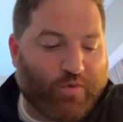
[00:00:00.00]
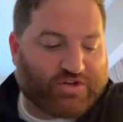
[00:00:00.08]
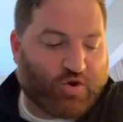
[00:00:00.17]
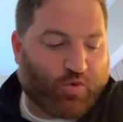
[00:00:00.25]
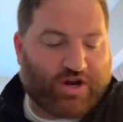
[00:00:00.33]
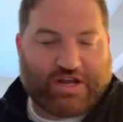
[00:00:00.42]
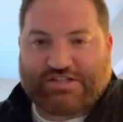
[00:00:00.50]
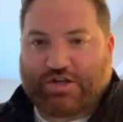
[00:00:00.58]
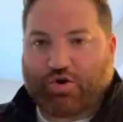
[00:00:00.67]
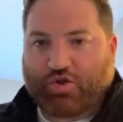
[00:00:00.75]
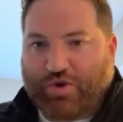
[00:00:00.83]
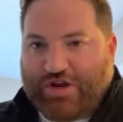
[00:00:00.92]
And so we're going to
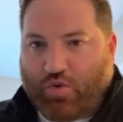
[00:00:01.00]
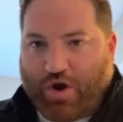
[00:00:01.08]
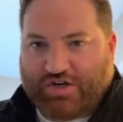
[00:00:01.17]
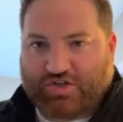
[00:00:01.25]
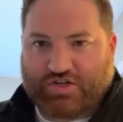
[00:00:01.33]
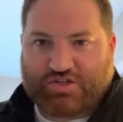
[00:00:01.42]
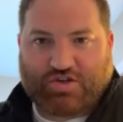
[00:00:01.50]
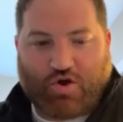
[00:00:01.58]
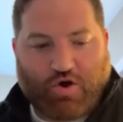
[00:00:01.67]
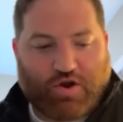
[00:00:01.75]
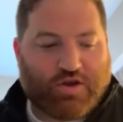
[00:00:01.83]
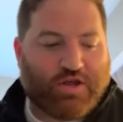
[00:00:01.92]
consider three questions
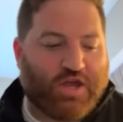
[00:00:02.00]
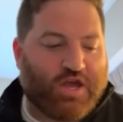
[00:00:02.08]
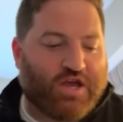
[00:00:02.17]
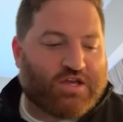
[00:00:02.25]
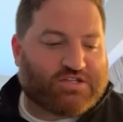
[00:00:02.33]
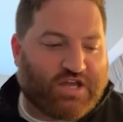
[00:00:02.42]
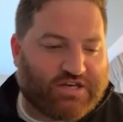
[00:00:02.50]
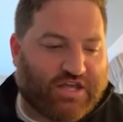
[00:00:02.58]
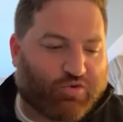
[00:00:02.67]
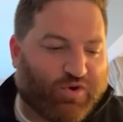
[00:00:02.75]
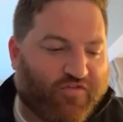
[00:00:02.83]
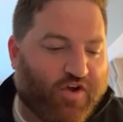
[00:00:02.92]
on Sunday,
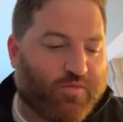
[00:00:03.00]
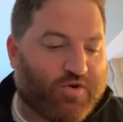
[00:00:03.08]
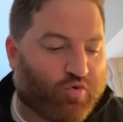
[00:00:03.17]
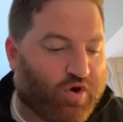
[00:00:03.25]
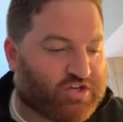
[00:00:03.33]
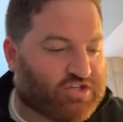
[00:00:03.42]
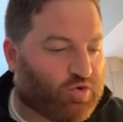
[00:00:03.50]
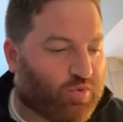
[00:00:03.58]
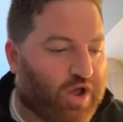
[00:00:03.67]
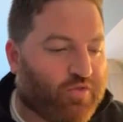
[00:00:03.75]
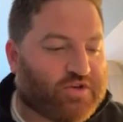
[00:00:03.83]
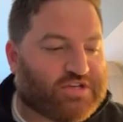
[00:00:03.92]
three fundamental questions
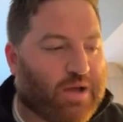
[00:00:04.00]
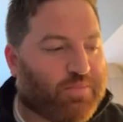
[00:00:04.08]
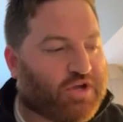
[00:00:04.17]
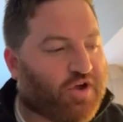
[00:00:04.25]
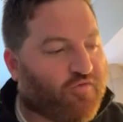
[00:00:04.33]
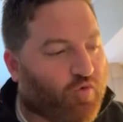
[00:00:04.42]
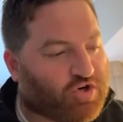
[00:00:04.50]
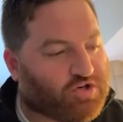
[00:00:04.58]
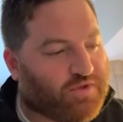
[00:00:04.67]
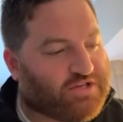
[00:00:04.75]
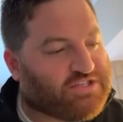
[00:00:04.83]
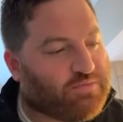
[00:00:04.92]
around the topic of worship.
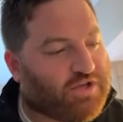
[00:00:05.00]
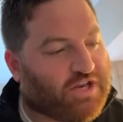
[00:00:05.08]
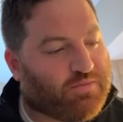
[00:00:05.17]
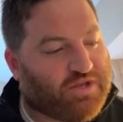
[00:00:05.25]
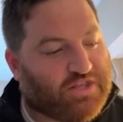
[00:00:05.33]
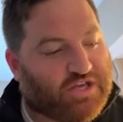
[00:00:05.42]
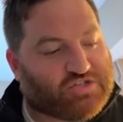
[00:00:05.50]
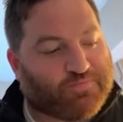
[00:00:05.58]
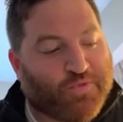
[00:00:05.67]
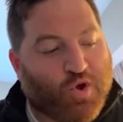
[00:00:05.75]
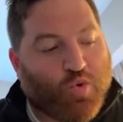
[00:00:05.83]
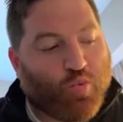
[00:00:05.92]
And it's simply going to be this:
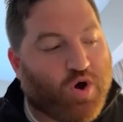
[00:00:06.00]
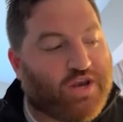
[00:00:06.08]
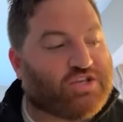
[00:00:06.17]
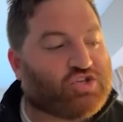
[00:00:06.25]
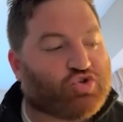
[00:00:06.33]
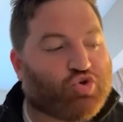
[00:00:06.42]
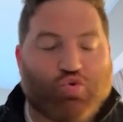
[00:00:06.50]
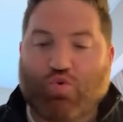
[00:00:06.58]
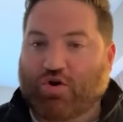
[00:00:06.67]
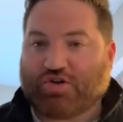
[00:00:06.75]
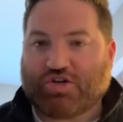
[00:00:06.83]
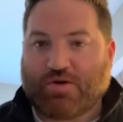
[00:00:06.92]
what is true
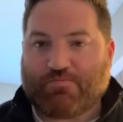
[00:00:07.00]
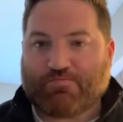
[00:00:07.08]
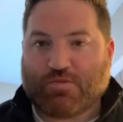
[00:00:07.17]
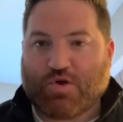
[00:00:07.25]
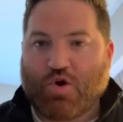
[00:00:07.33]
worship?